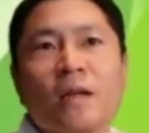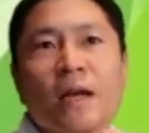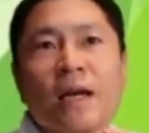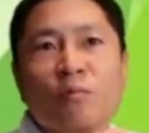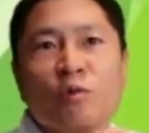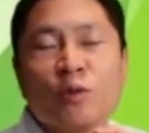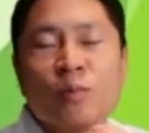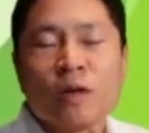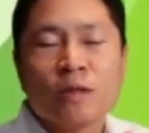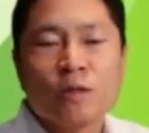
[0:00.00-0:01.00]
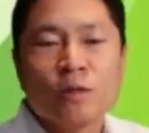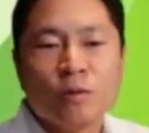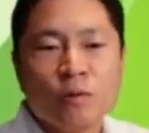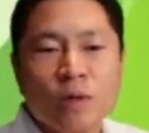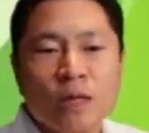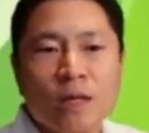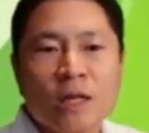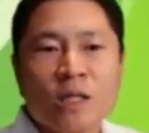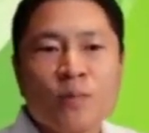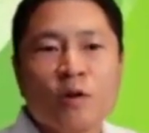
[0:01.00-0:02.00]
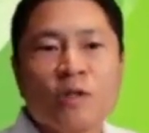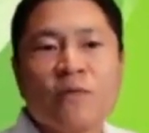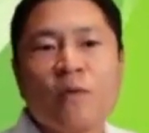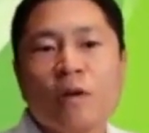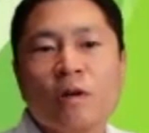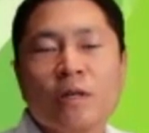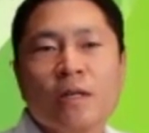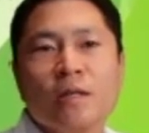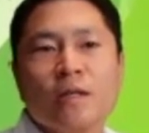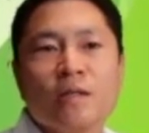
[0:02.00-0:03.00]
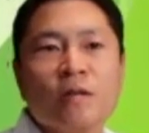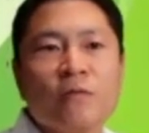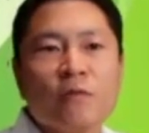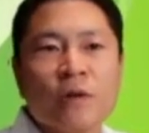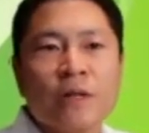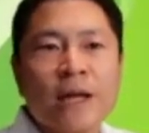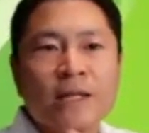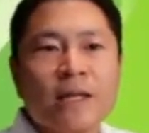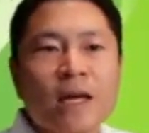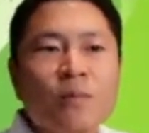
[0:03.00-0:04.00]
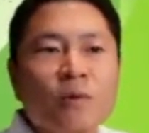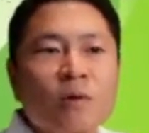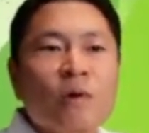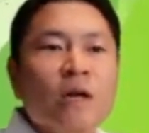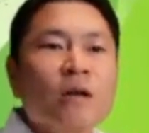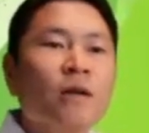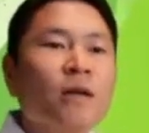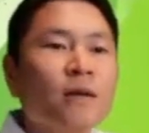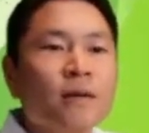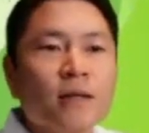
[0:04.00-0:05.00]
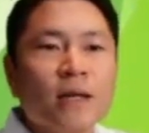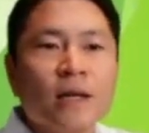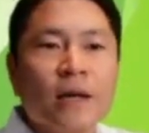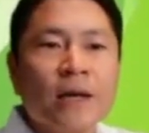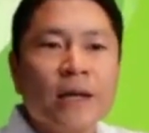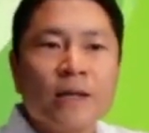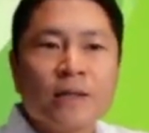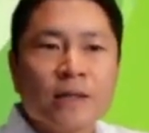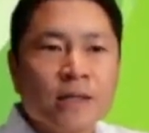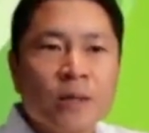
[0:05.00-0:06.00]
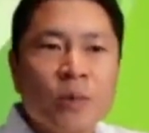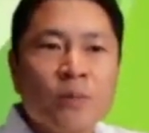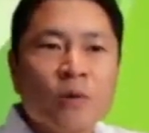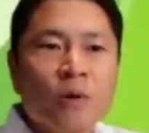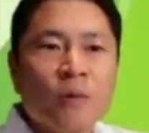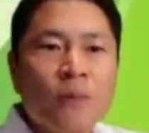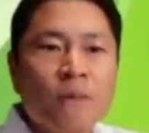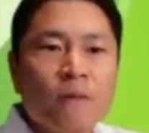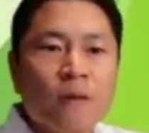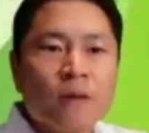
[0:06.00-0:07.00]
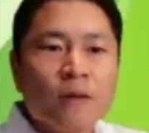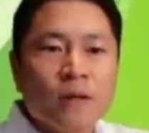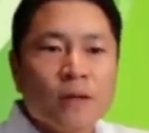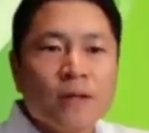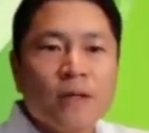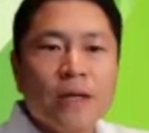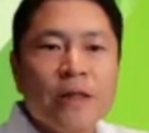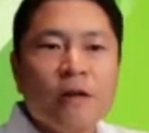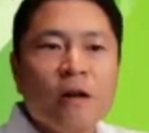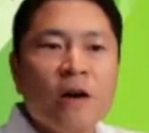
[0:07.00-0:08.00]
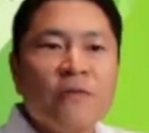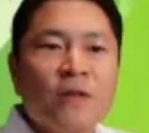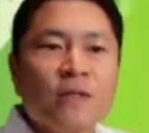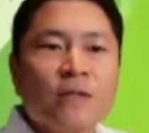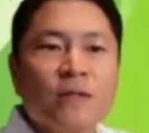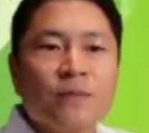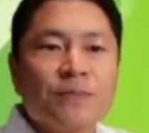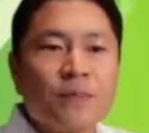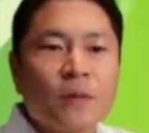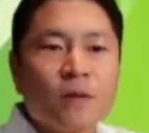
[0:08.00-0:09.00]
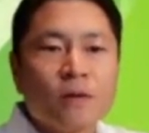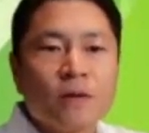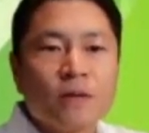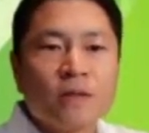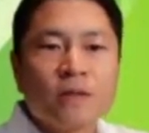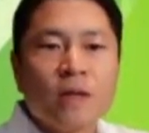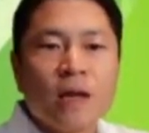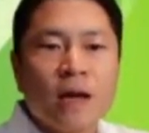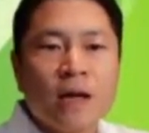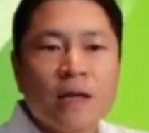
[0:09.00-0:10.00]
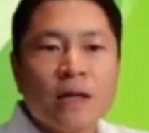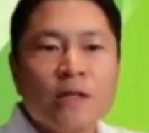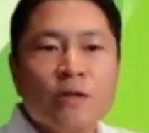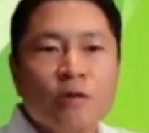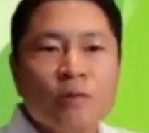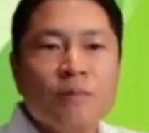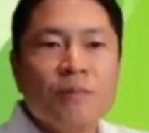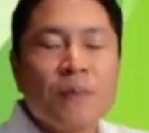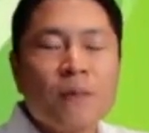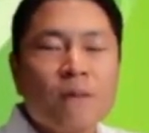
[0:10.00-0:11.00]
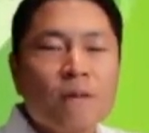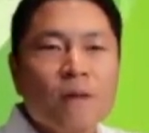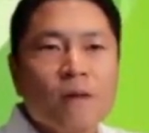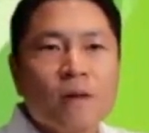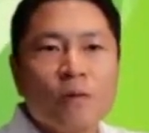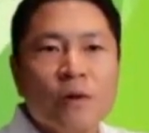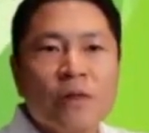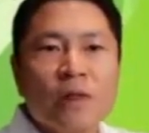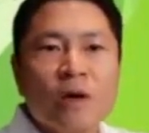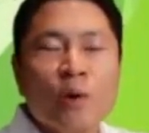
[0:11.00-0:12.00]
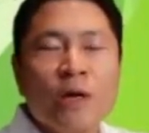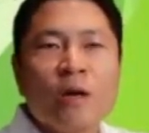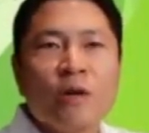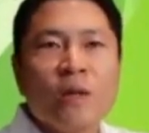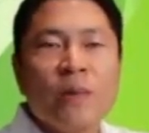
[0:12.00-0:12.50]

and which part to expose for. So in that example where I see people in their office on a Zoom with a window in the